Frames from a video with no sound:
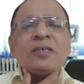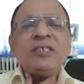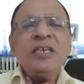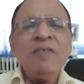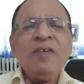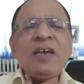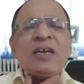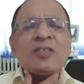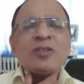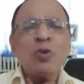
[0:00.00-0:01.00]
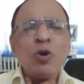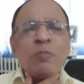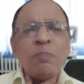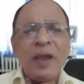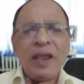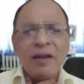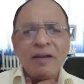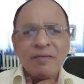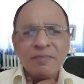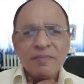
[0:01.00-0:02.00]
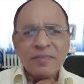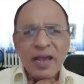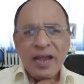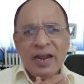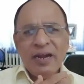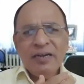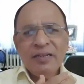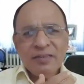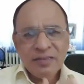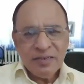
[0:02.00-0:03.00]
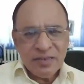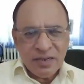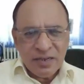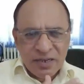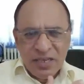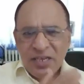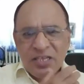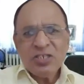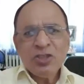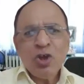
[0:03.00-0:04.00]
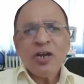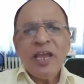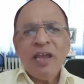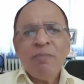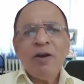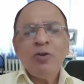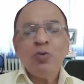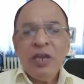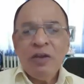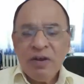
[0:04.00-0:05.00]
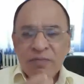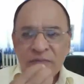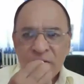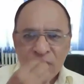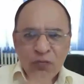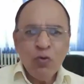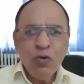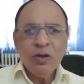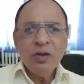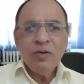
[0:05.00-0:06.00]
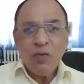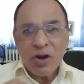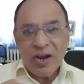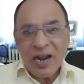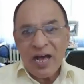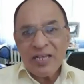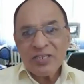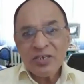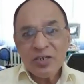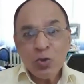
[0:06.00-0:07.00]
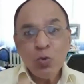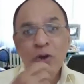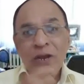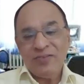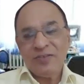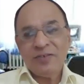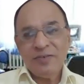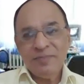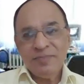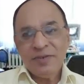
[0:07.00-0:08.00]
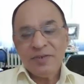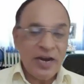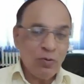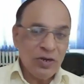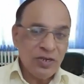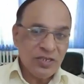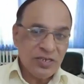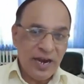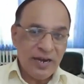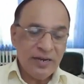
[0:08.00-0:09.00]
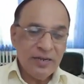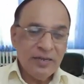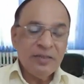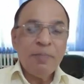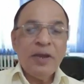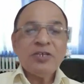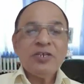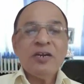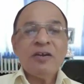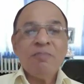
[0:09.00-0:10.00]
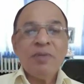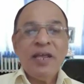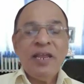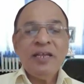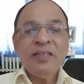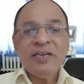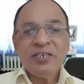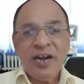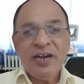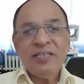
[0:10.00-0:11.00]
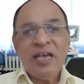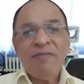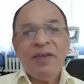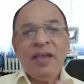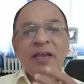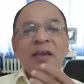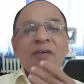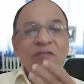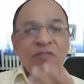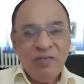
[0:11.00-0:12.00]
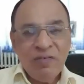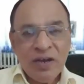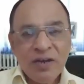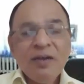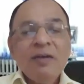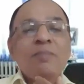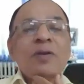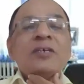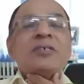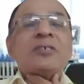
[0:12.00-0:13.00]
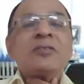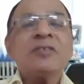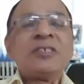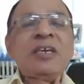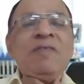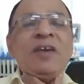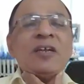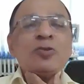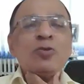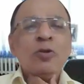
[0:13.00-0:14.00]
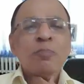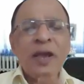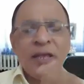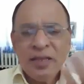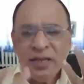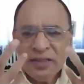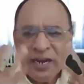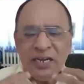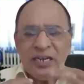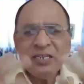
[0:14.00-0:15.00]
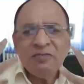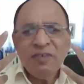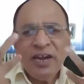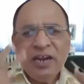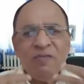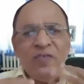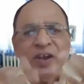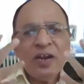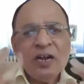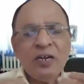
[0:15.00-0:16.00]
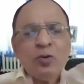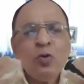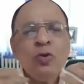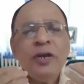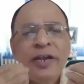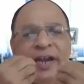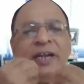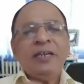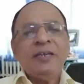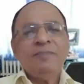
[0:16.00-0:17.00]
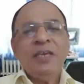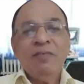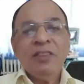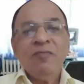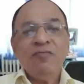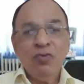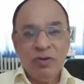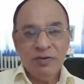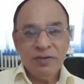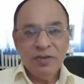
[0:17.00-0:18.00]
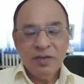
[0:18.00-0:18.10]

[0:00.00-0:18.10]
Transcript: severe throat pain, and he is not able to even food for last 2 days. Try to understand. The patient complaining that child is having fever plus severe throat pain, that it is very difficult to eat even the food.